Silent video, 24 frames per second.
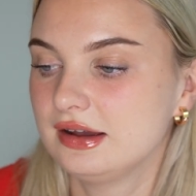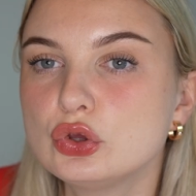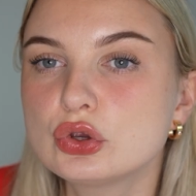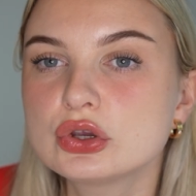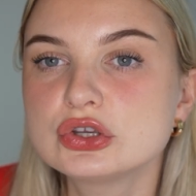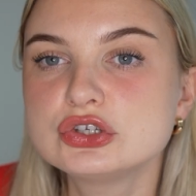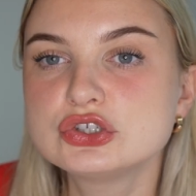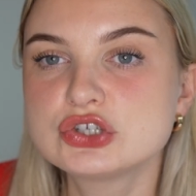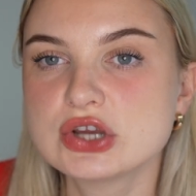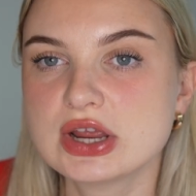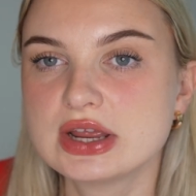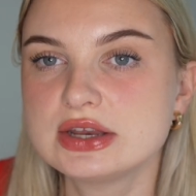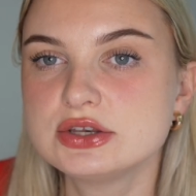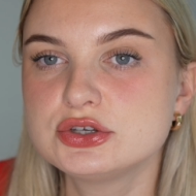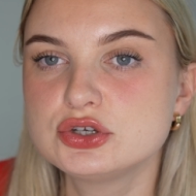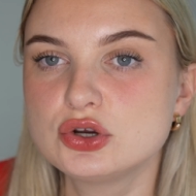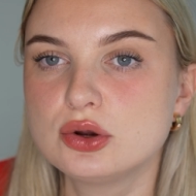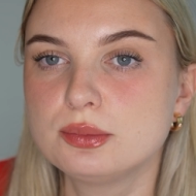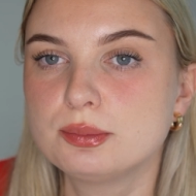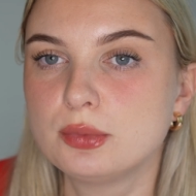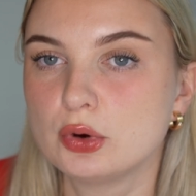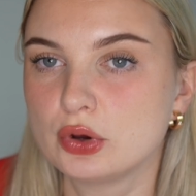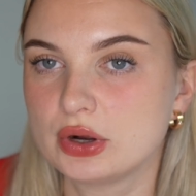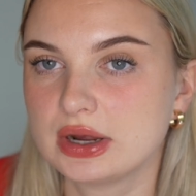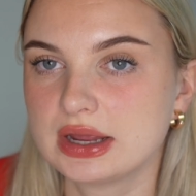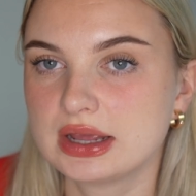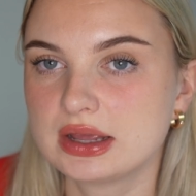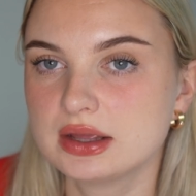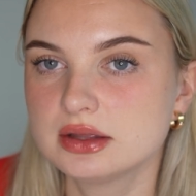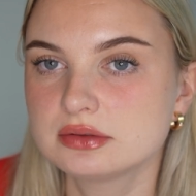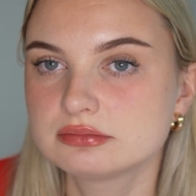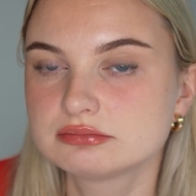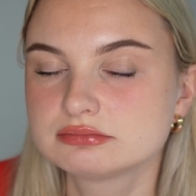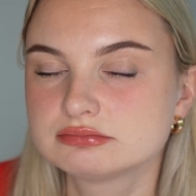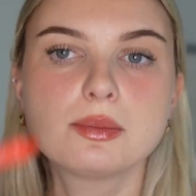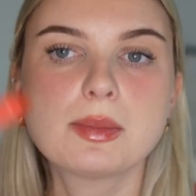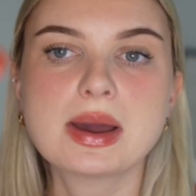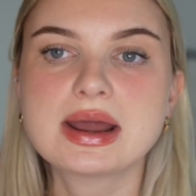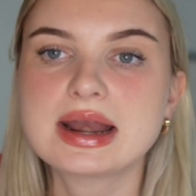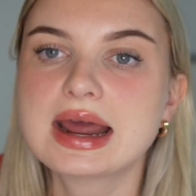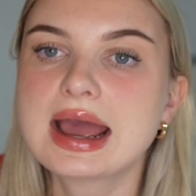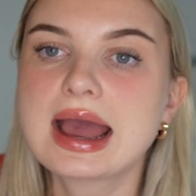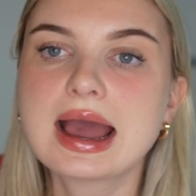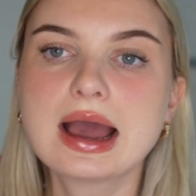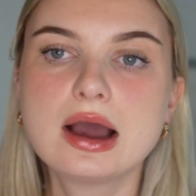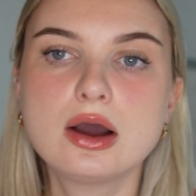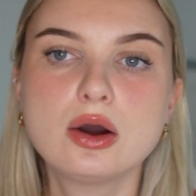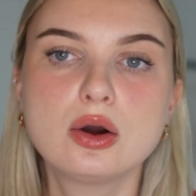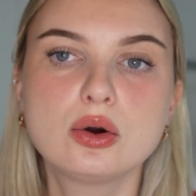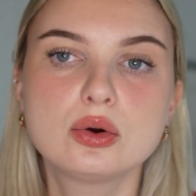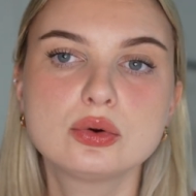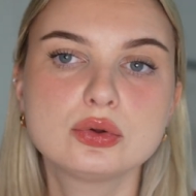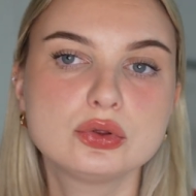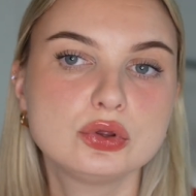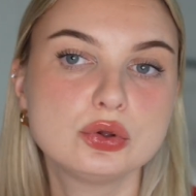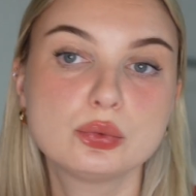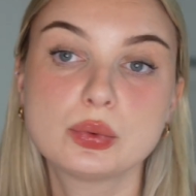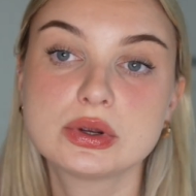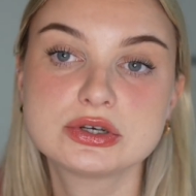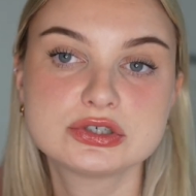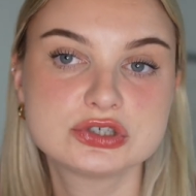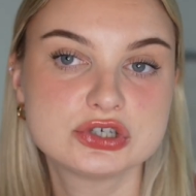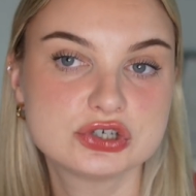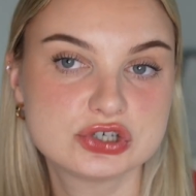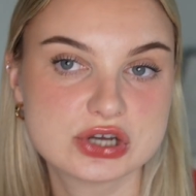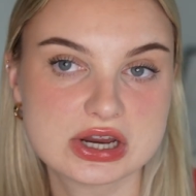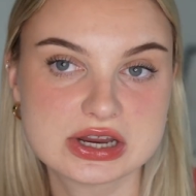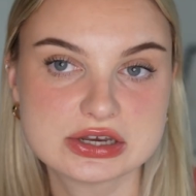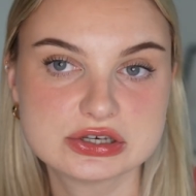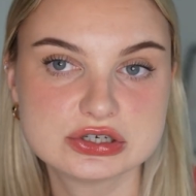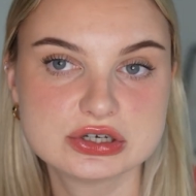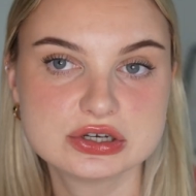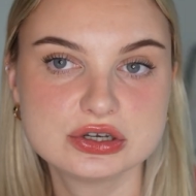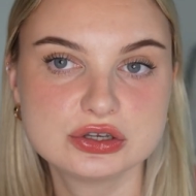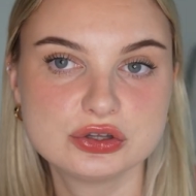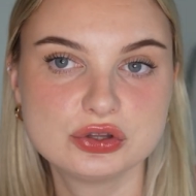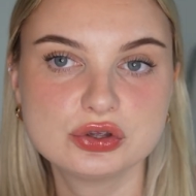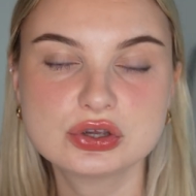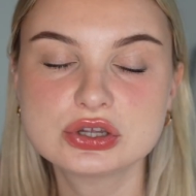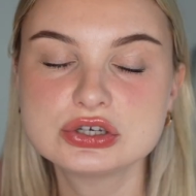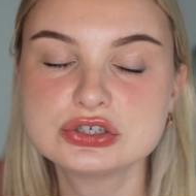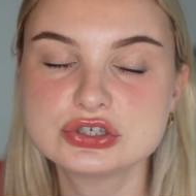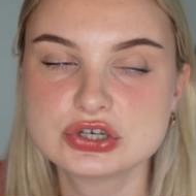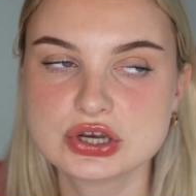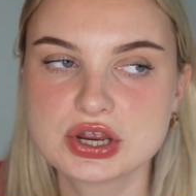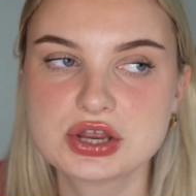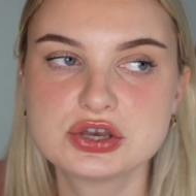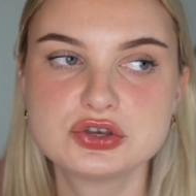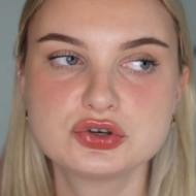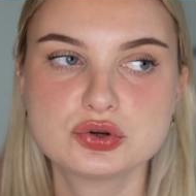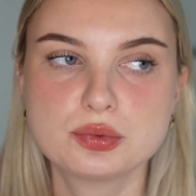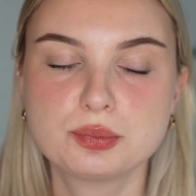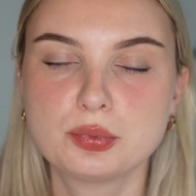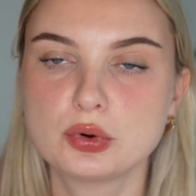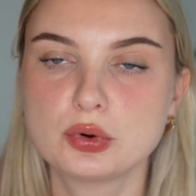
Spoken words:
you can change your body no matter how you wish to change it. You can change your